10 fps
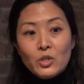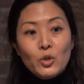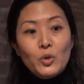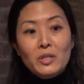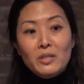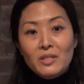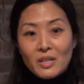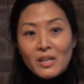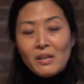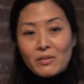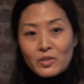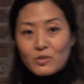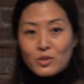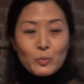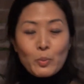So you can see
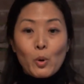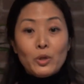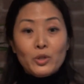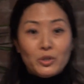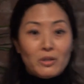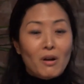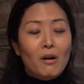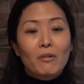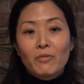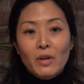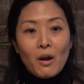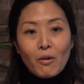this disproportion of